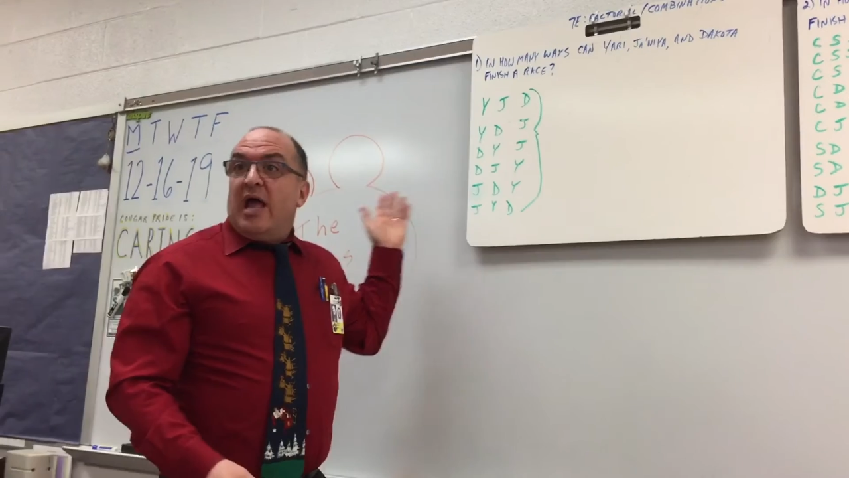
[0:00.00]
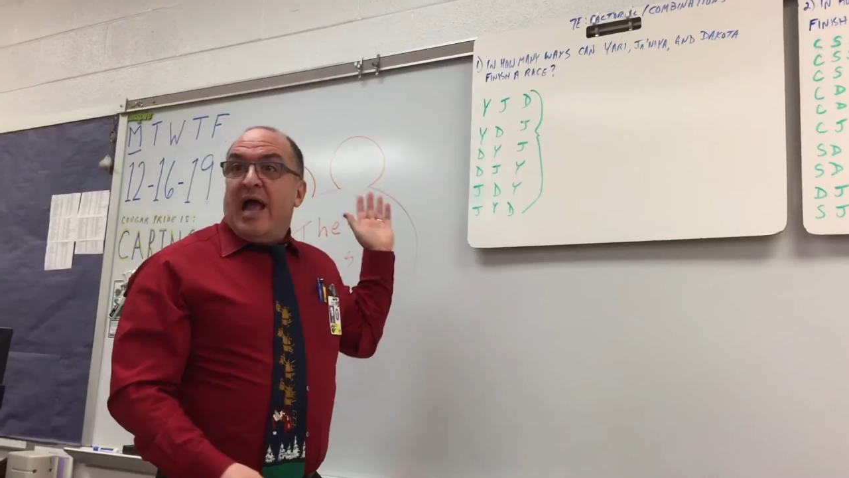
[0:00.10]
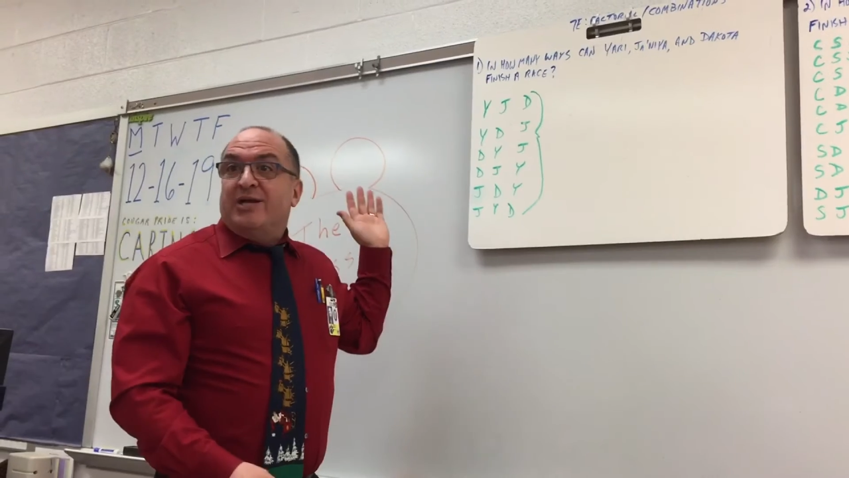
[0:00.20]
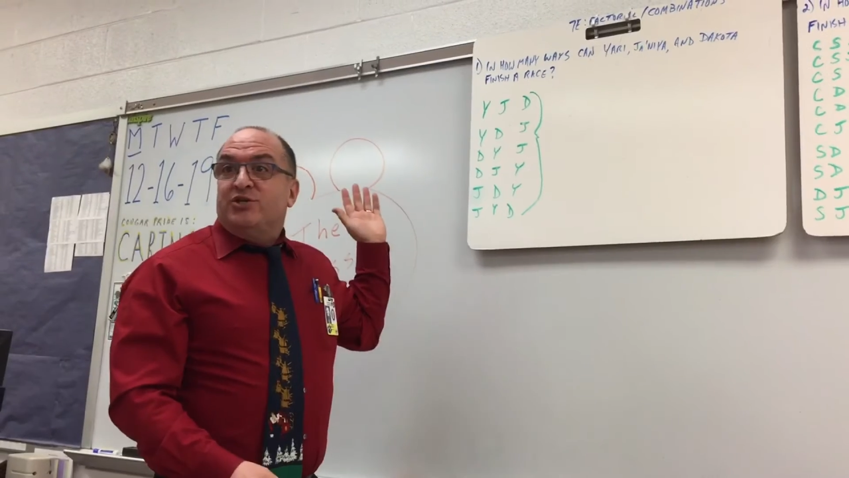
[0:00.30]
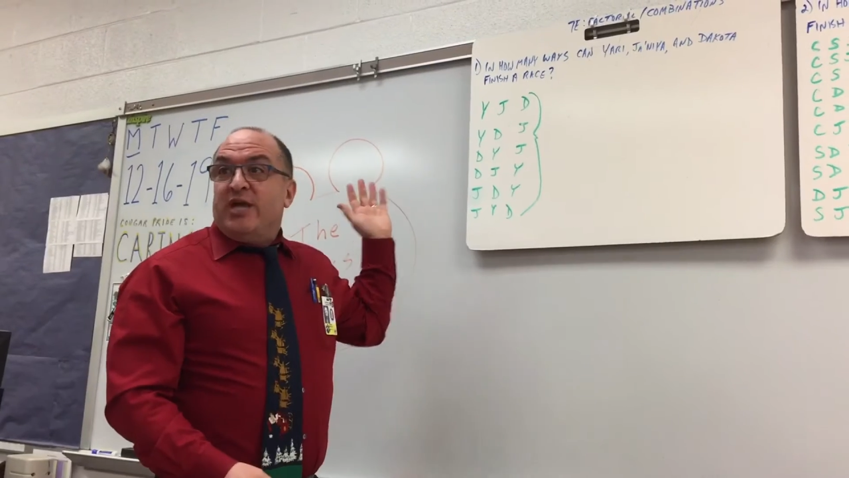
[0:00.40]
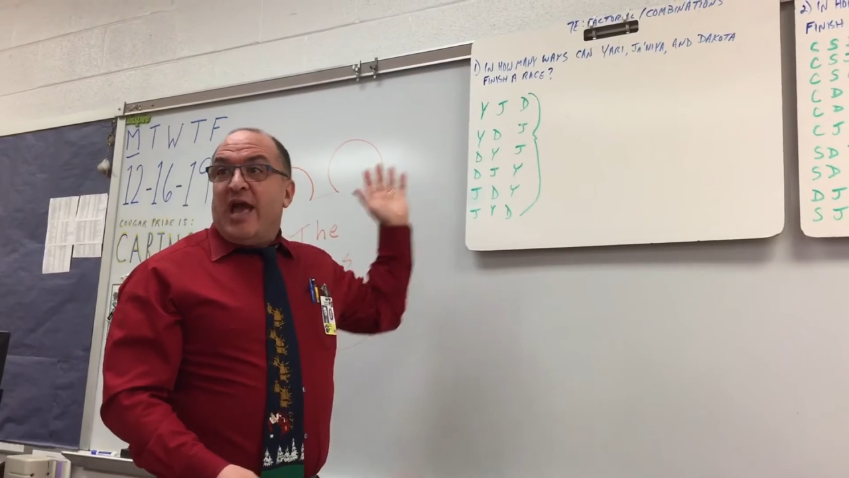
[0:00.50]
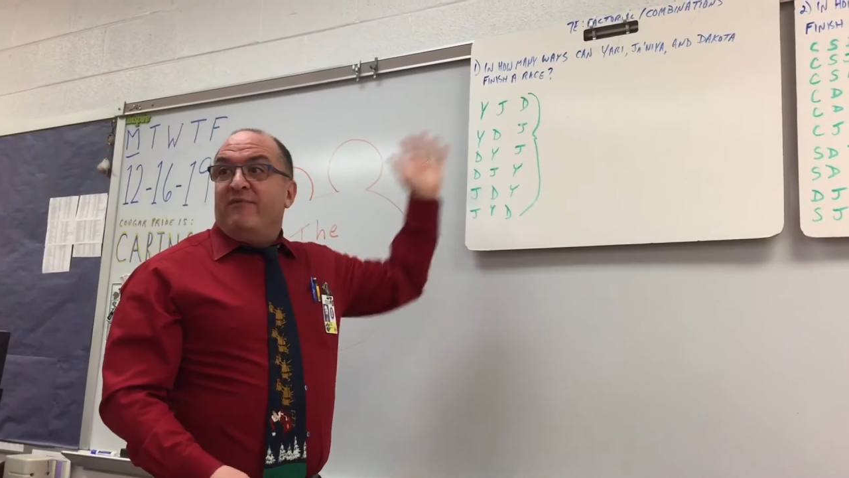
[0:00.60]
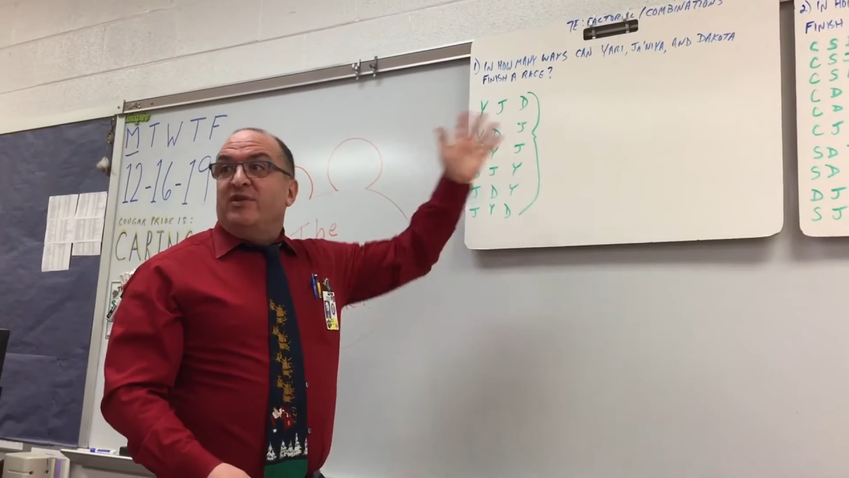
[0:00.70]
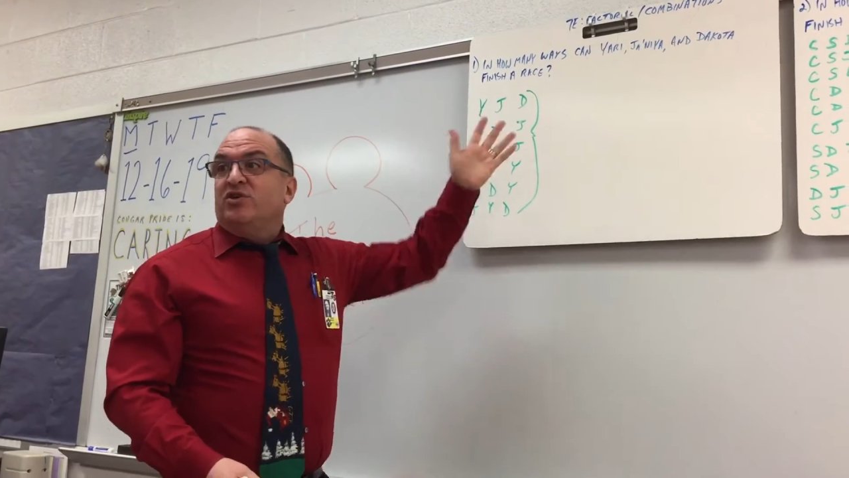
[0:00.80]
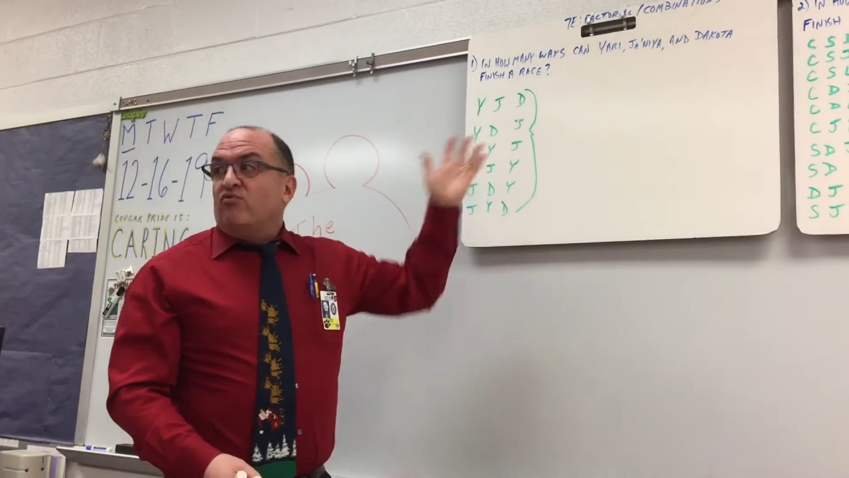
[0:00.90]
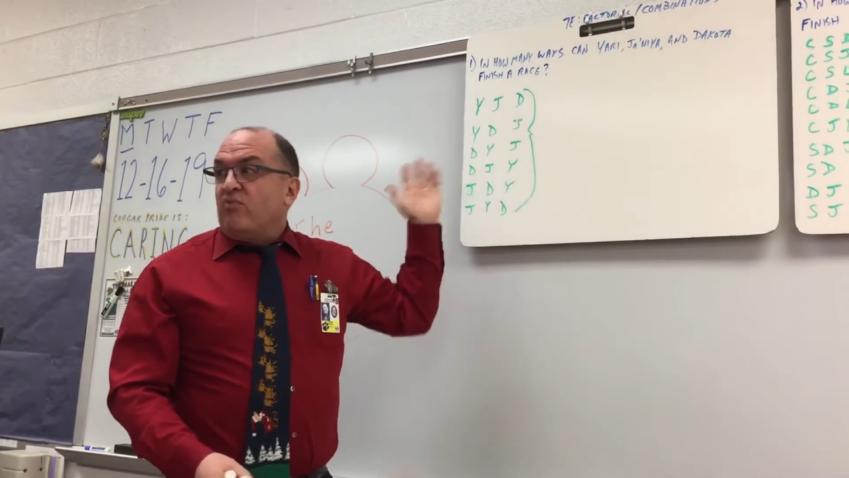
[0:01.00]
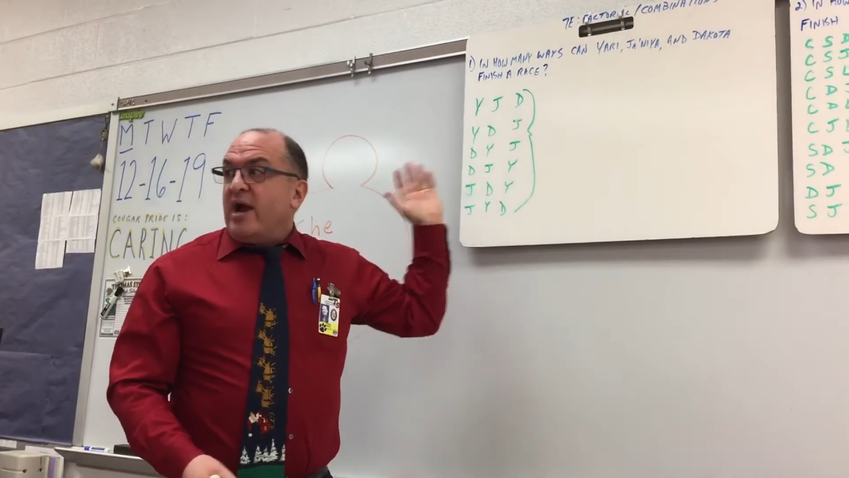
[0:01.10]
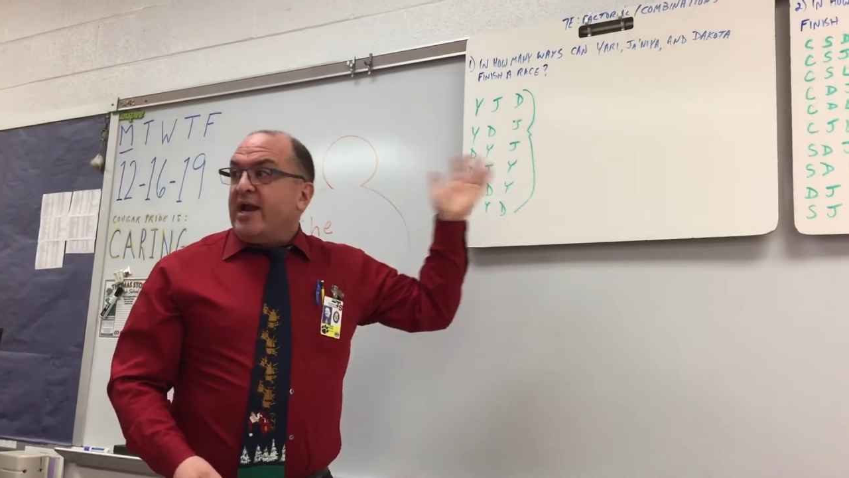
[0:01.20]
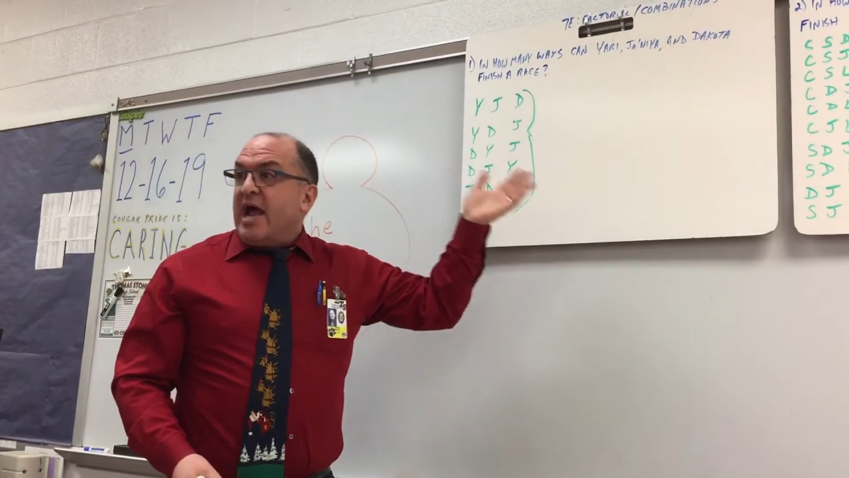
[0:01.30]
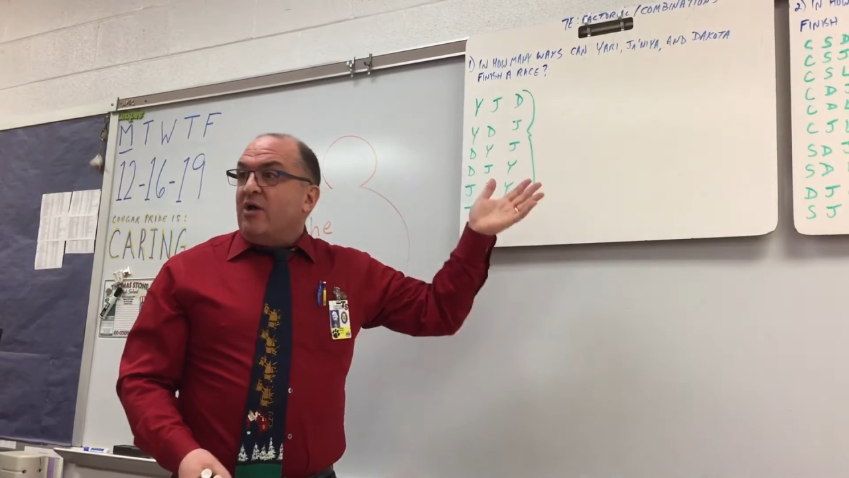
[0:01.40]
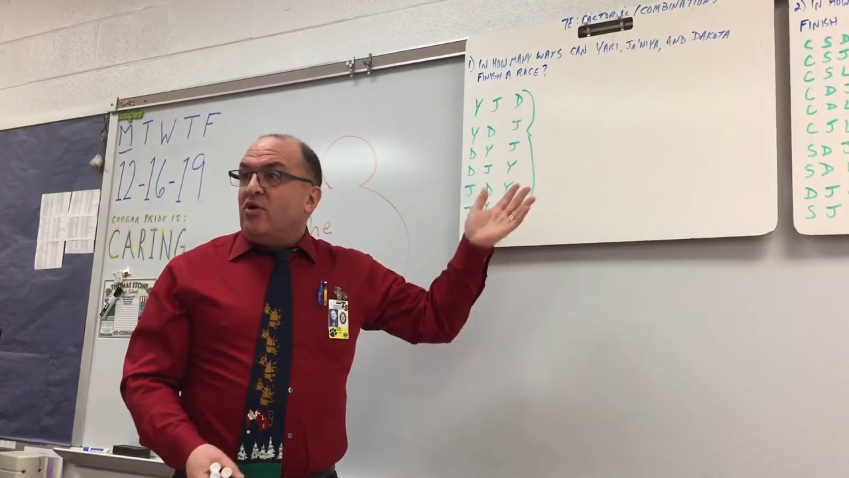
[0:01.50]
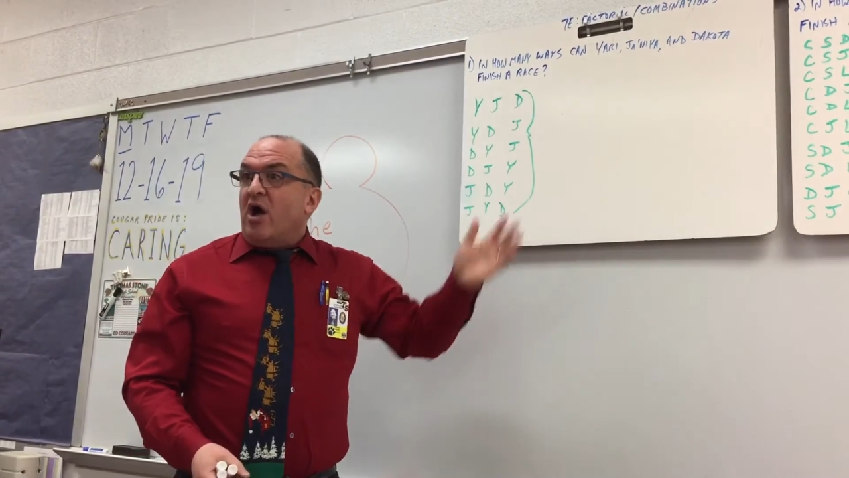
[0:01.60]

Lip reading: actually having to write out